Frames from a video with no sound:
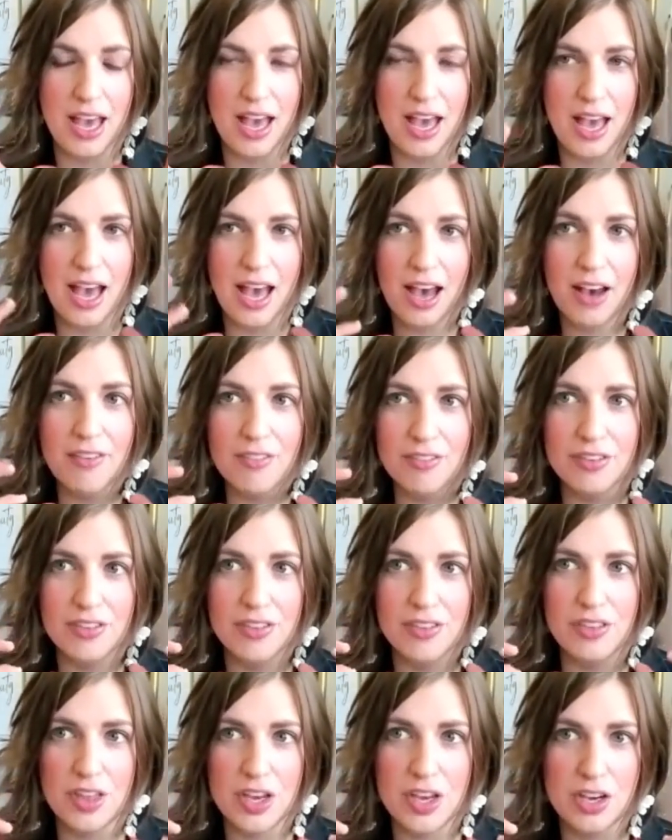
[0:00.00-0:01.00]
have
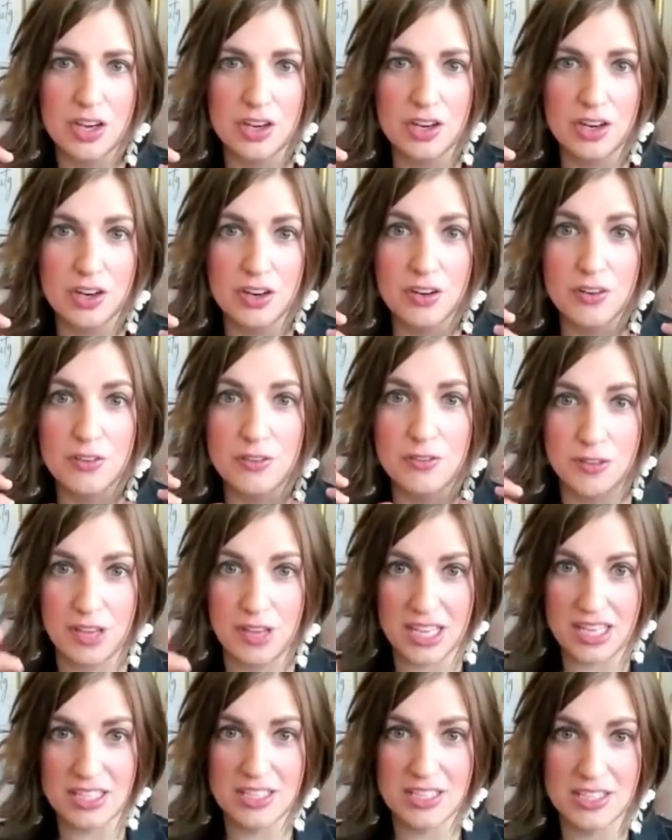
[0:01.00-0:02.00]
their
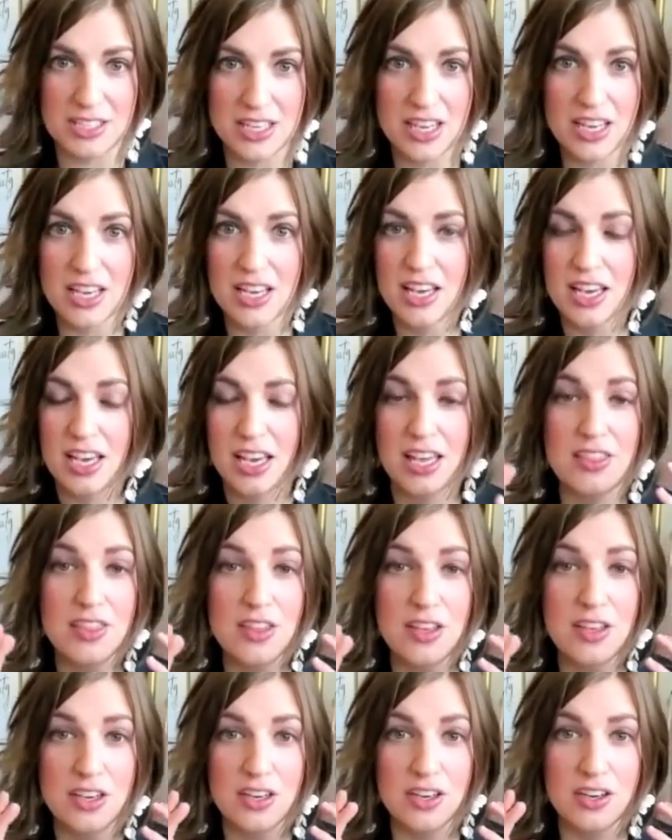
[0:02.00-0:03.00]
face
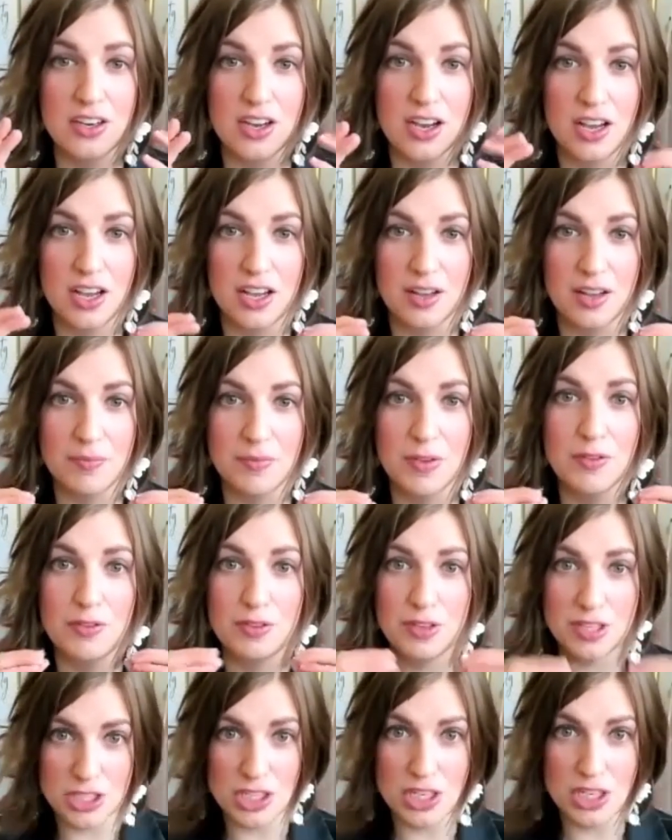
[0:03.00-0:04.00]
and their
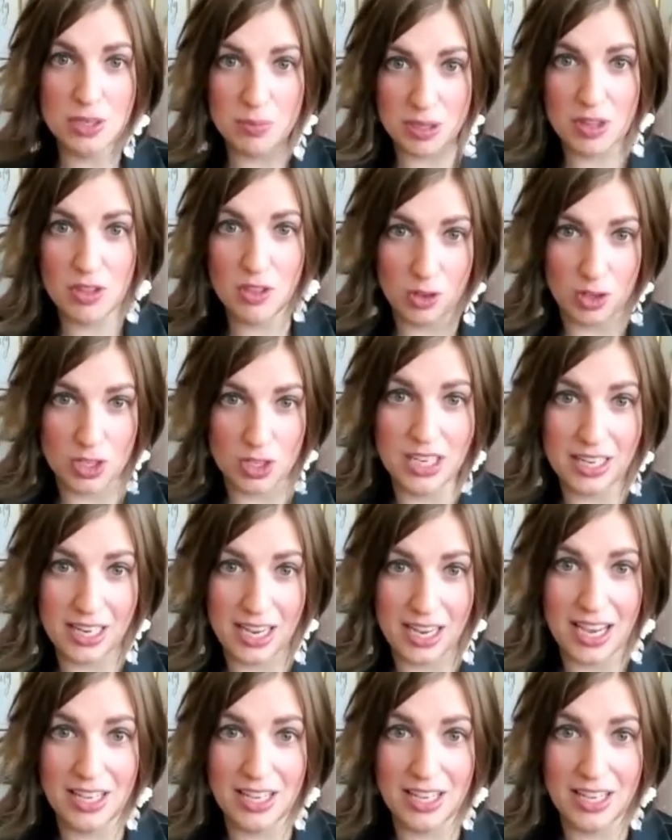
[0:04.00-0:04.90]
vision be looking